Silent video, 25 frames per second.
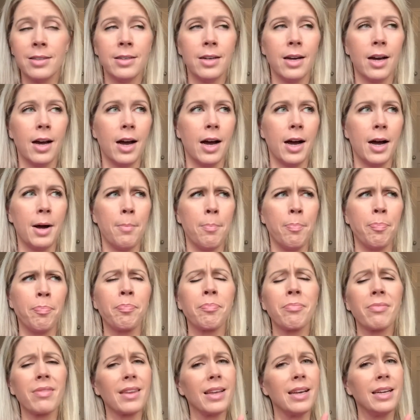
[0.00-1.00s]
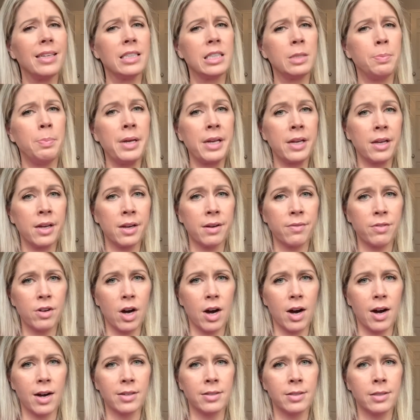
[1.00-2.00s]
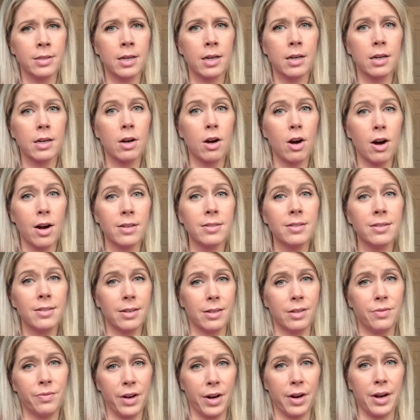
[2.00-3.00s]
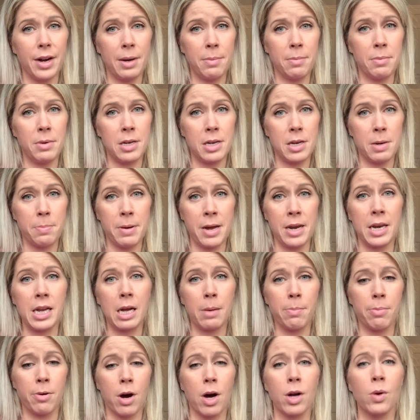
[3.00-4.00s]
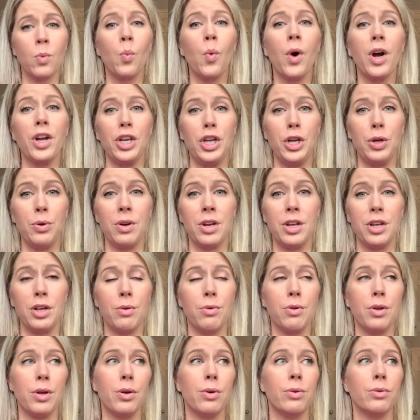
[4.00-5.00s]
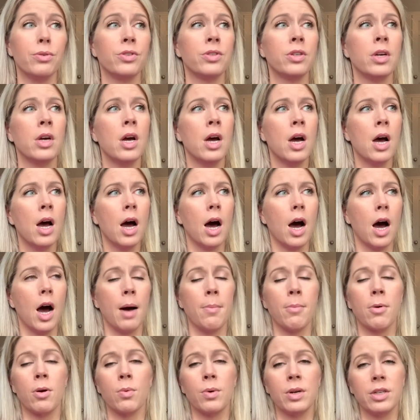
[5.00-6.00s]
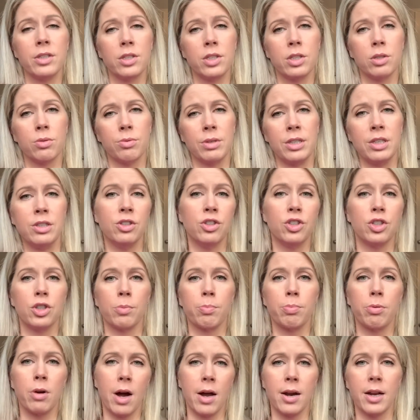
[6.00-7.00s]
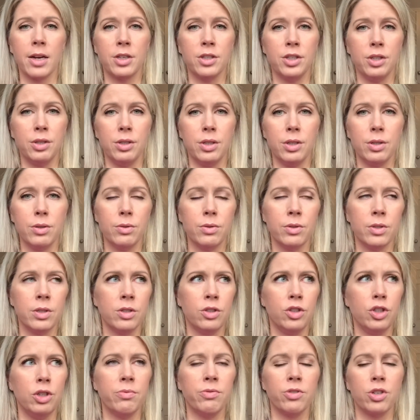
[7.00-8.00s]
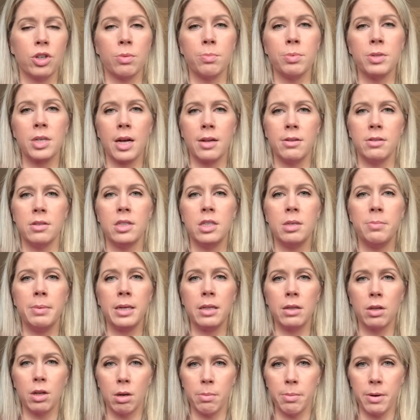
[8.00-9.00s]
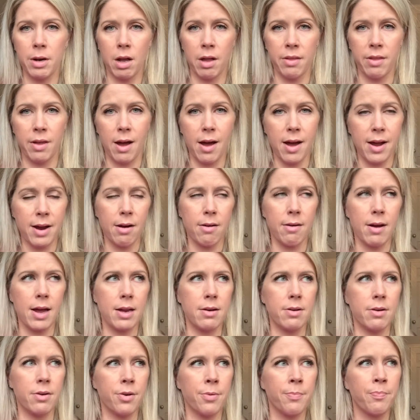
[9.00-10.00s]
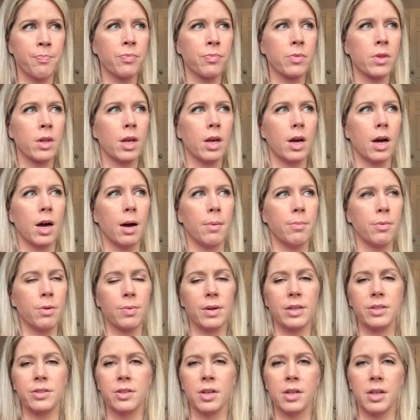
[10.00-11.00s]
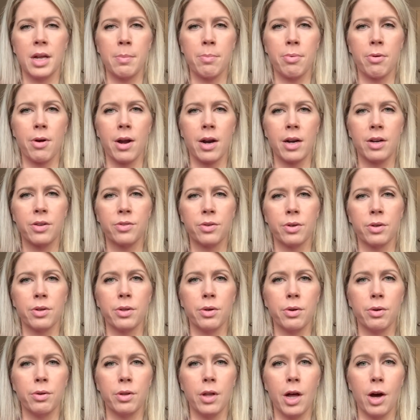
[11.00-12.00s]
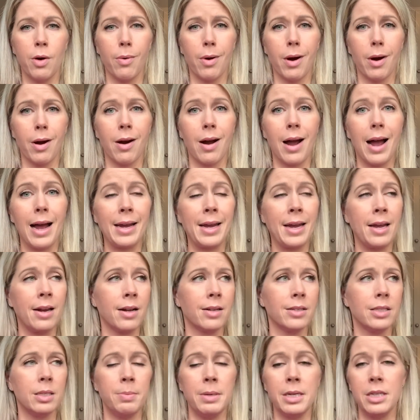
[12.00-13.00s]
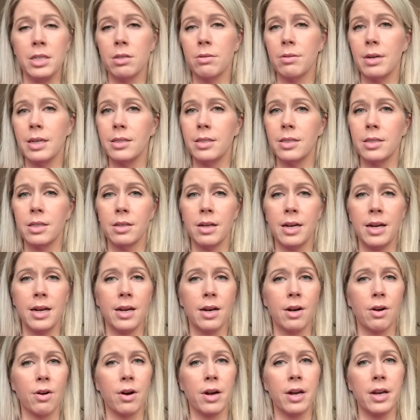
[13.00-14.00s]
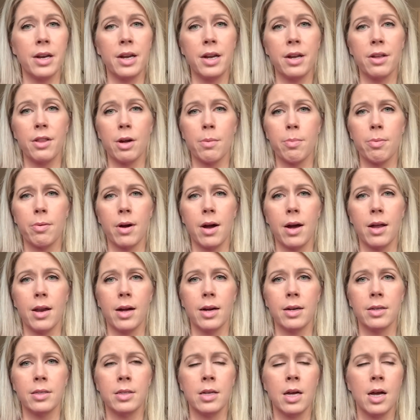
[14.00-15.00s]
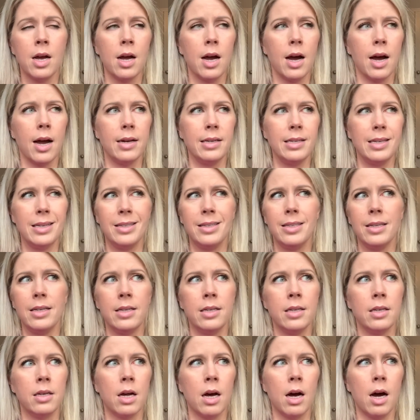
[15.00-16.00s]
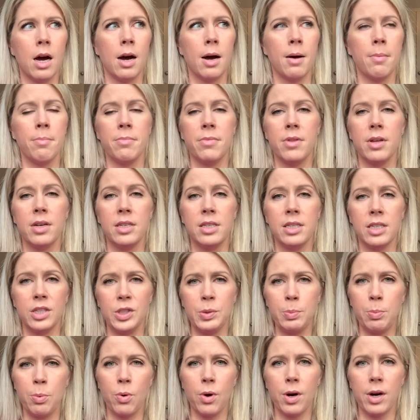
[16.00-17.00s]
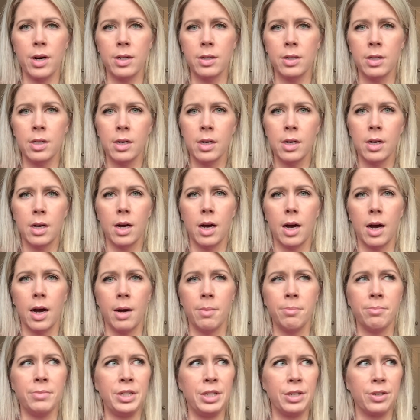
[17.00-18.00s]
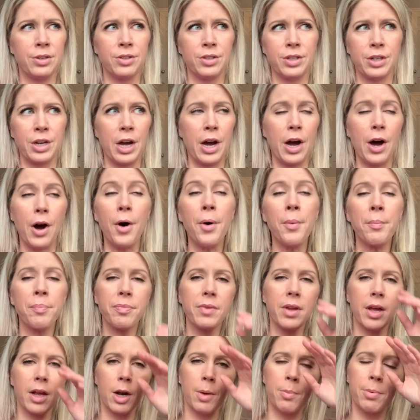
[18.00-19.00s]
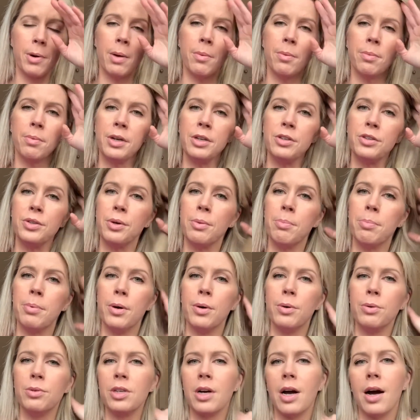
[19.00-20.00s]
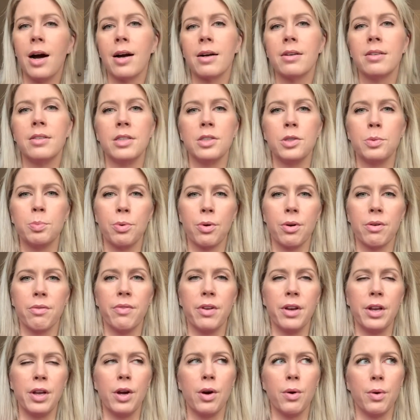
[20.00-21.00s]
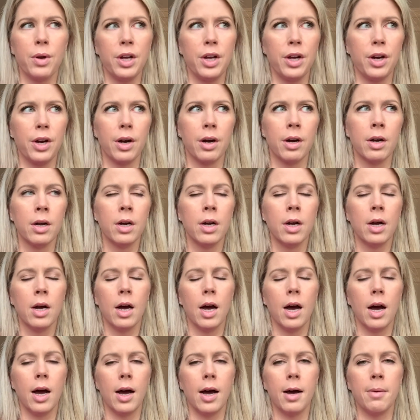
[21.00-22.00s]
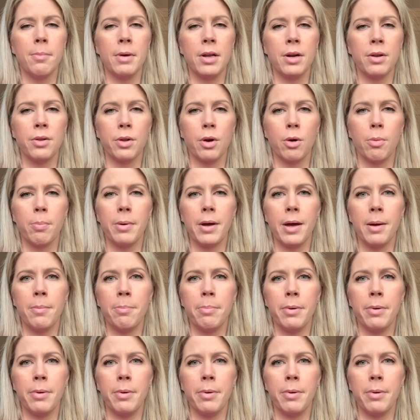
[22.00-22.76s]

And speaking of cost does vary depending upon what unit you use or what syringe or product you use. Juvaderm tends to be a little bit on the higher end. The Restylane products are a little lower. I cannot speak to Restylane or any other products. I did the Dysport years ago, and I'll probably do a Botox Dysport video here in a little bit.